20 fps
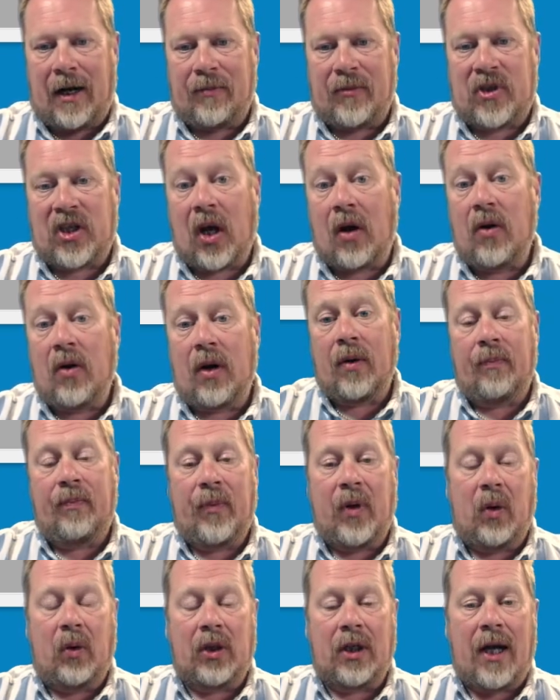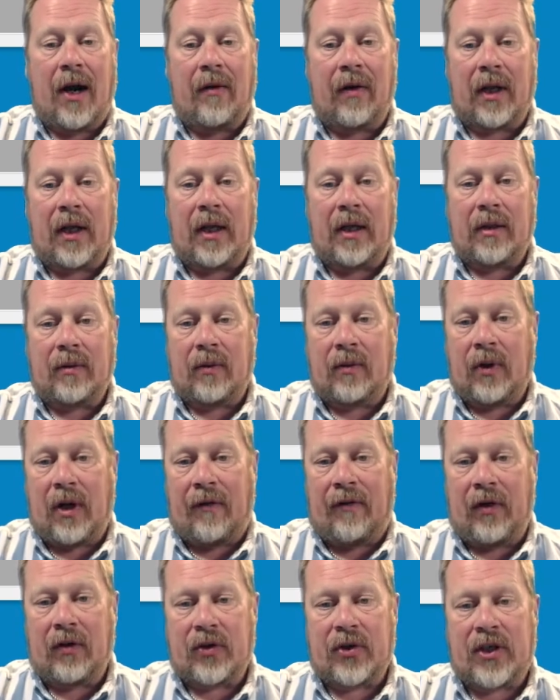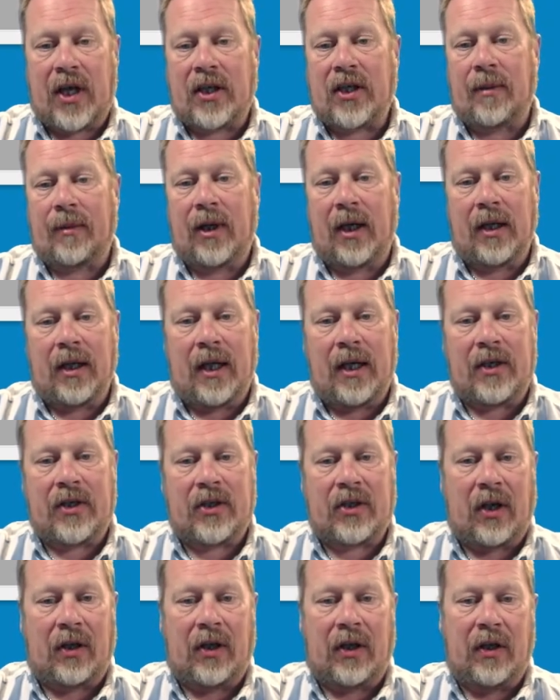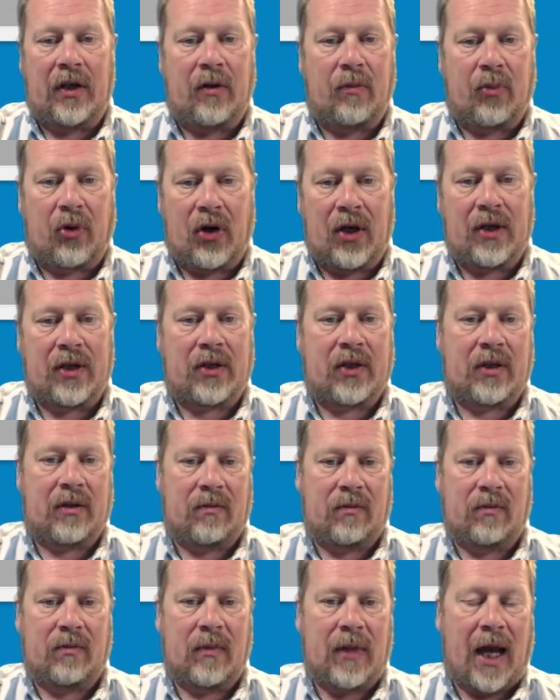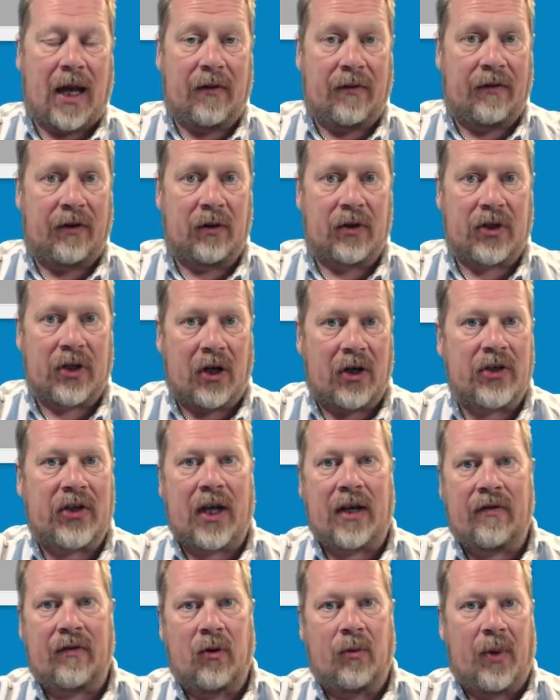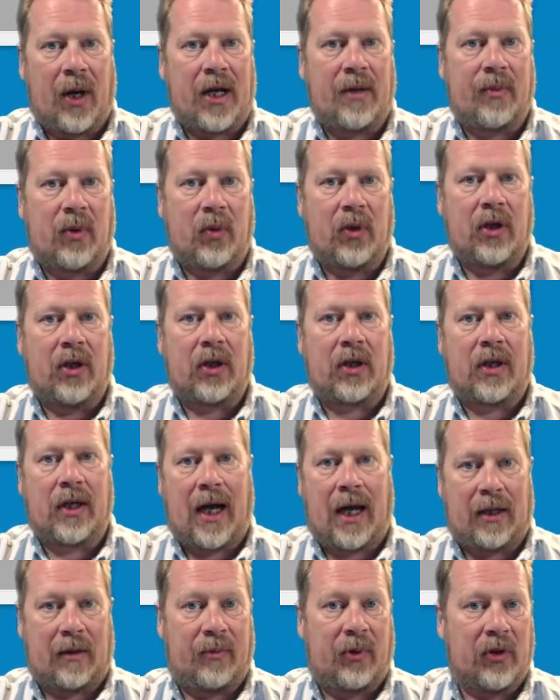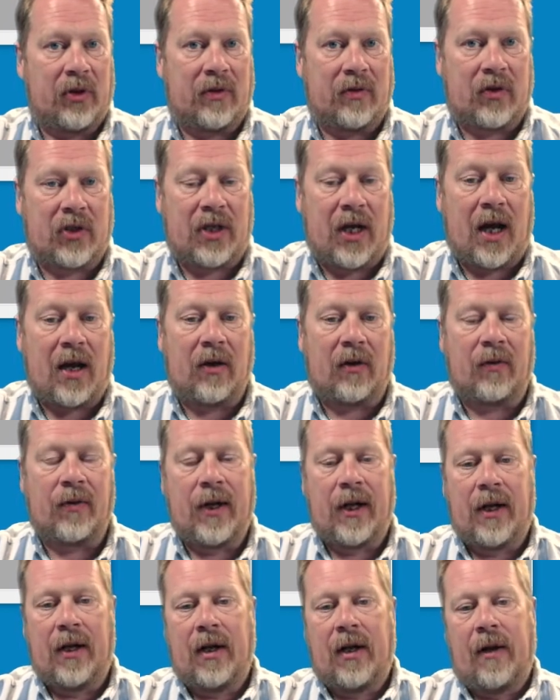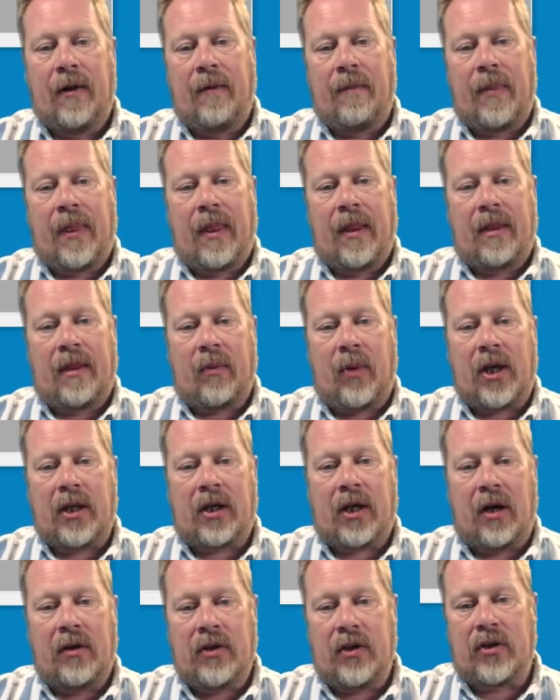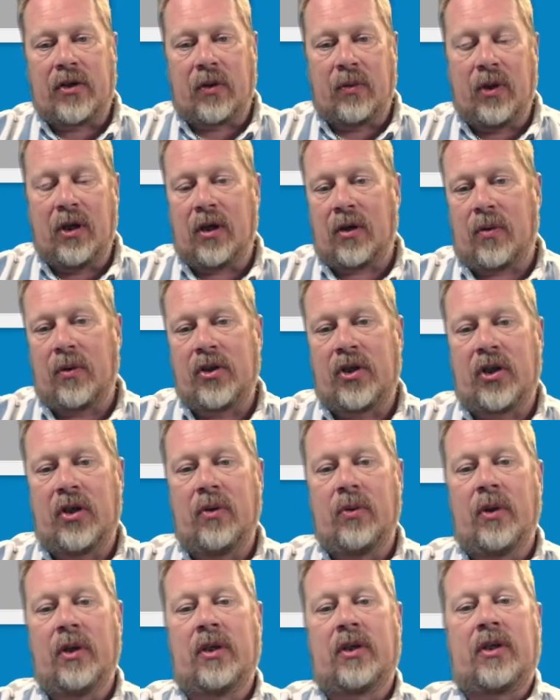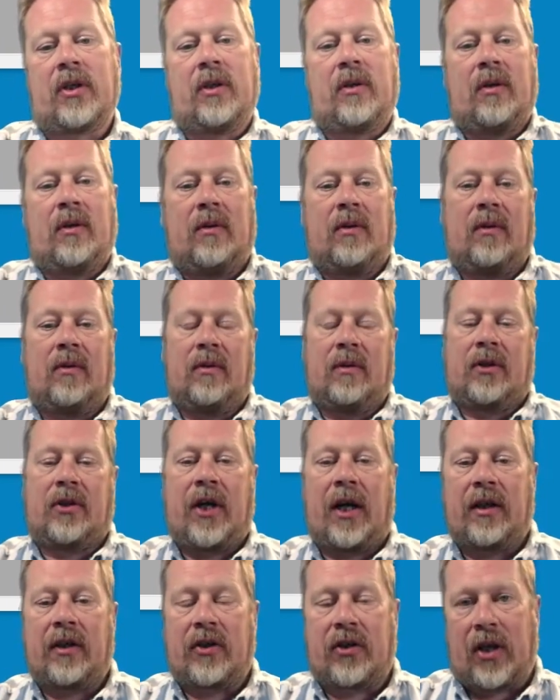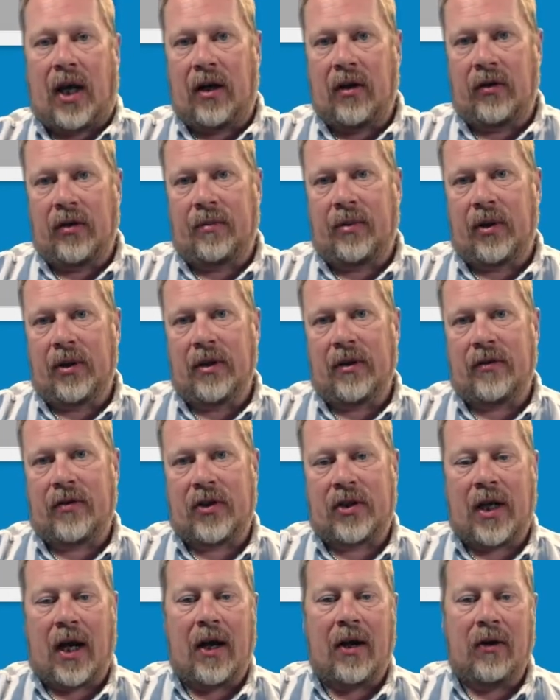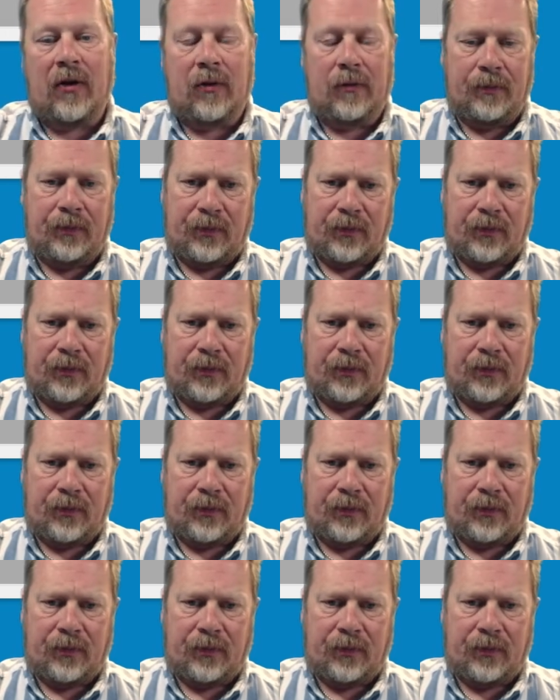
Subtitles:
So ordinarily, if you're set up like this so that you print full-sized A4 paperwork at the point of sale, the way the code used to work was you would take the sale on the point of sale,